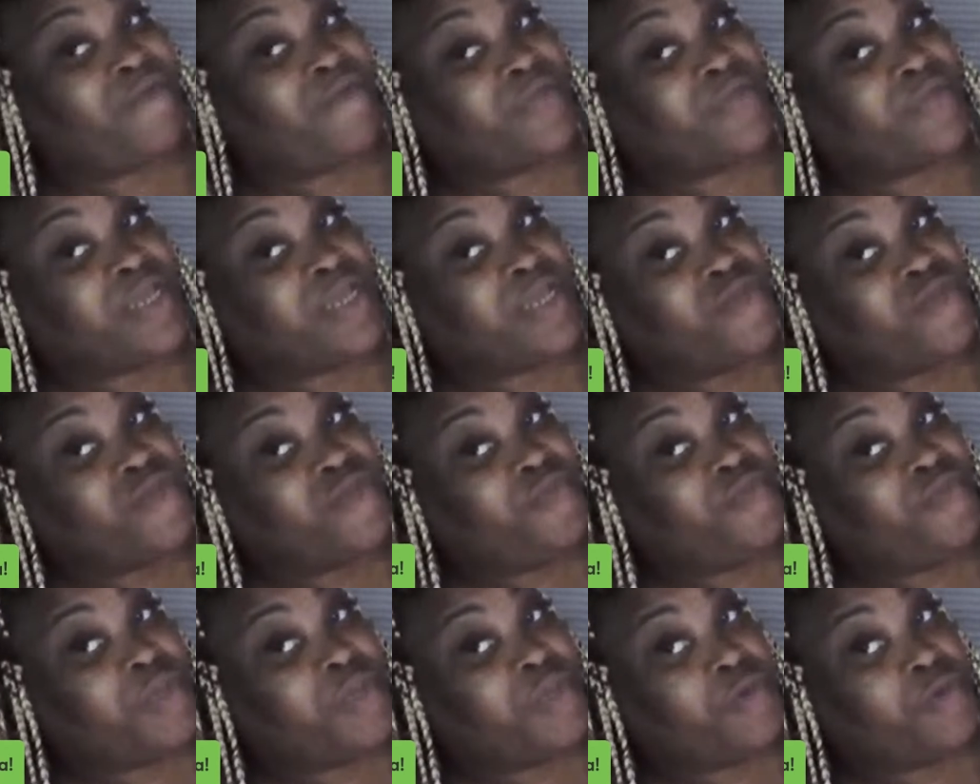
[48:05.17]
thank you for
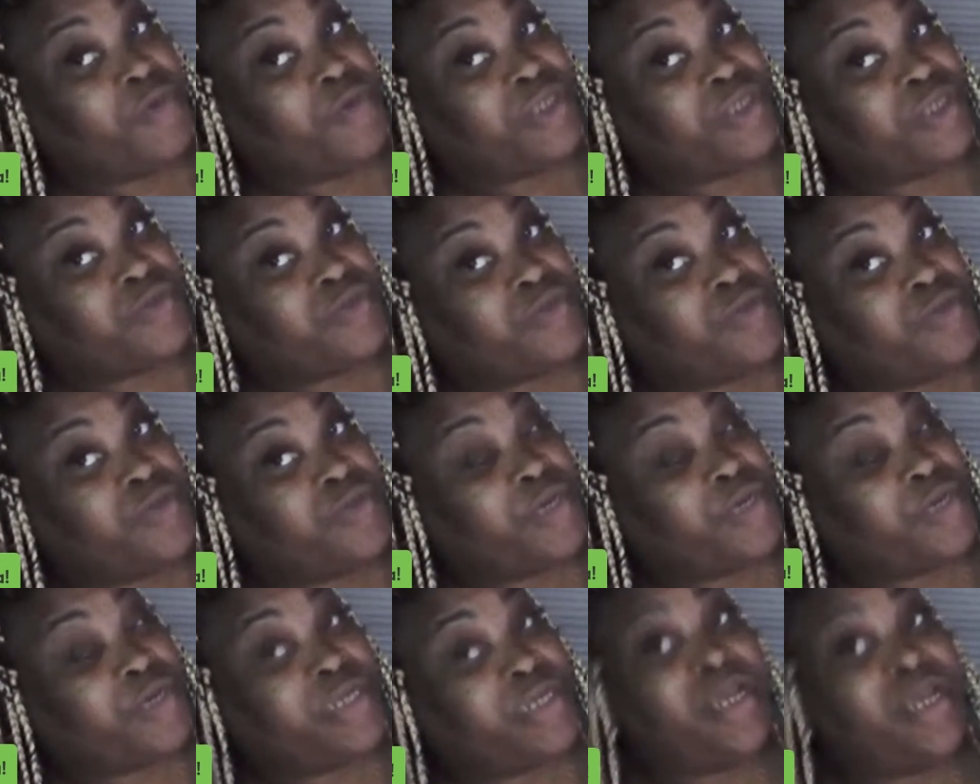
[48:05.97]
being
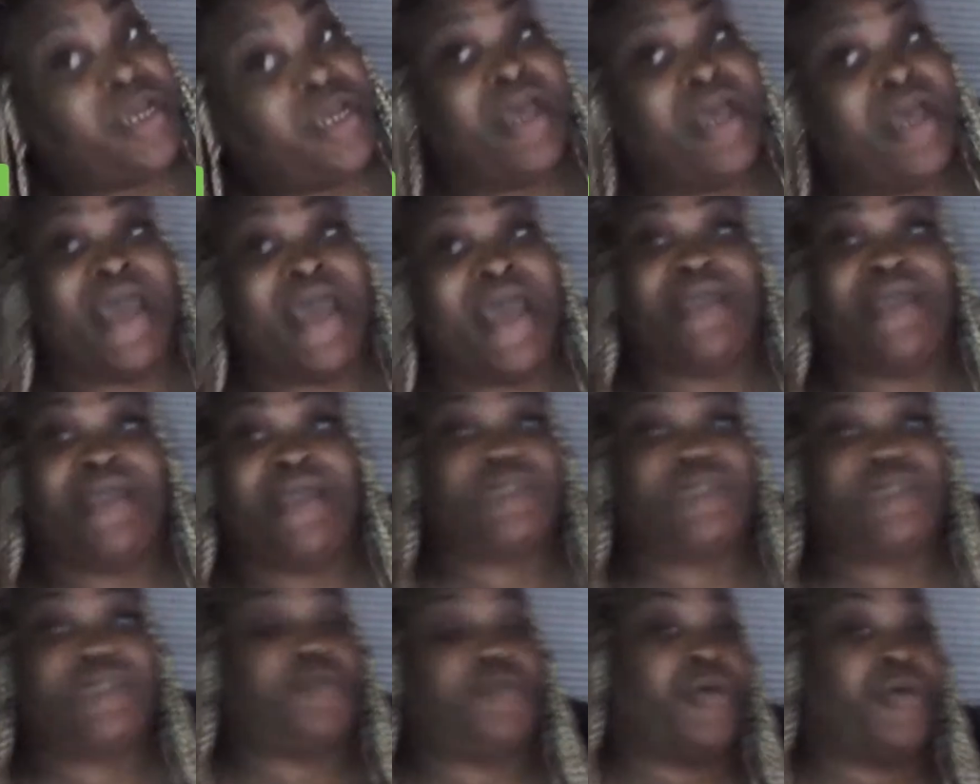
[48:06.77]
121. At this
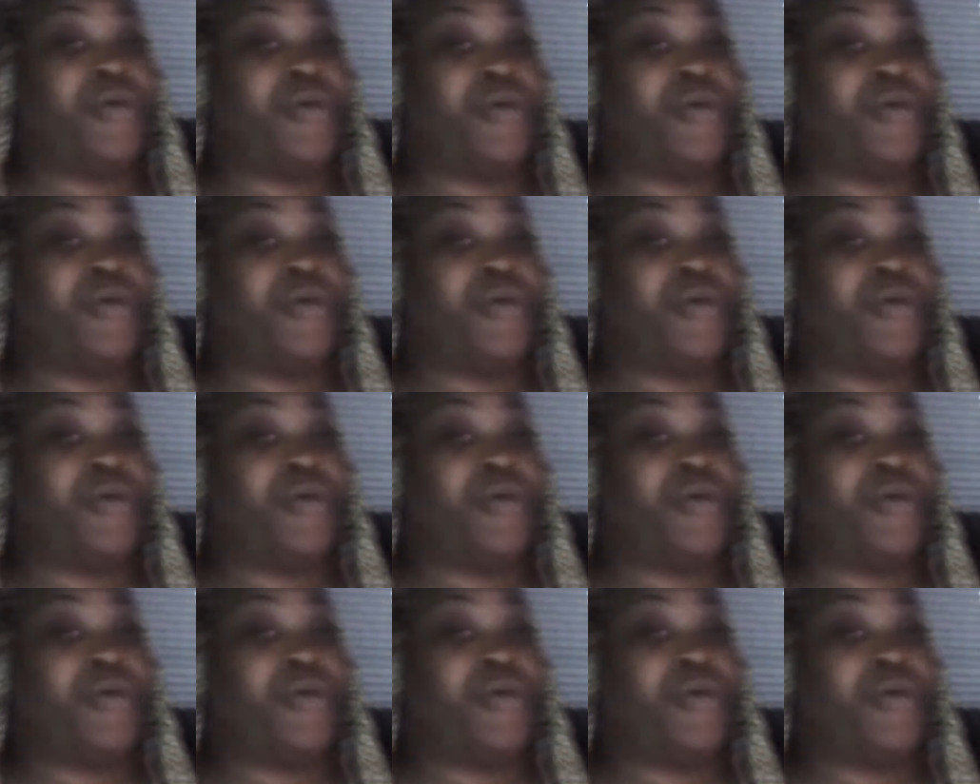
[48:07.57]
point,